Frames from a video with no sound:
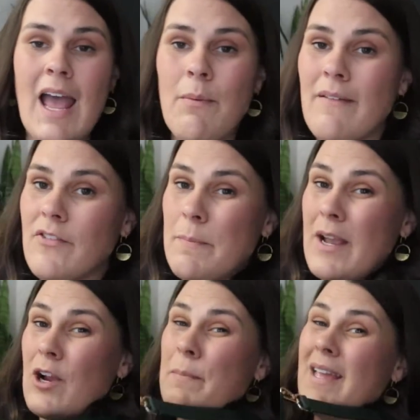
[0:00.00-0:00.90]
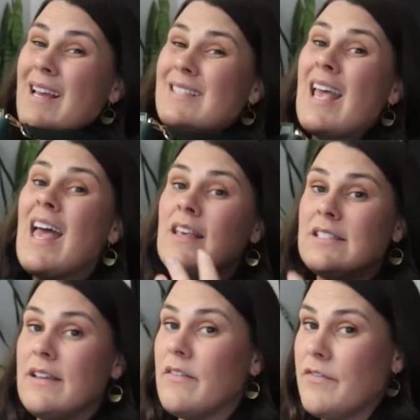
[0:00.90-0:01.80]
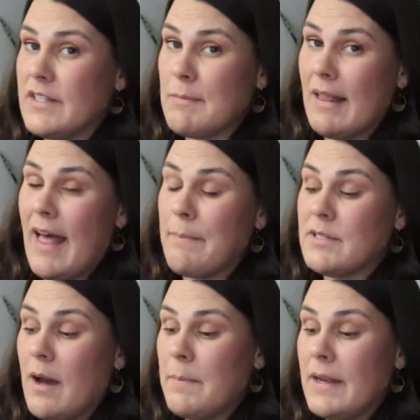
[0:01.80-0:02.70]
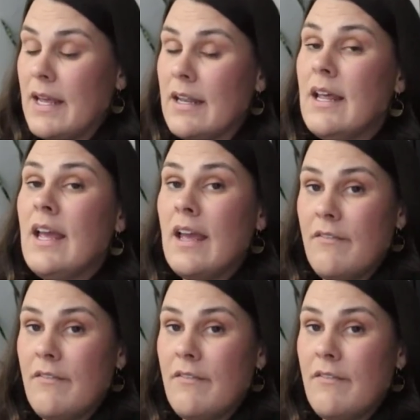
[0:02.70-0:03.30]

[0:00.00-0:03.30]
I went for bigger because this even fits my laptop in it.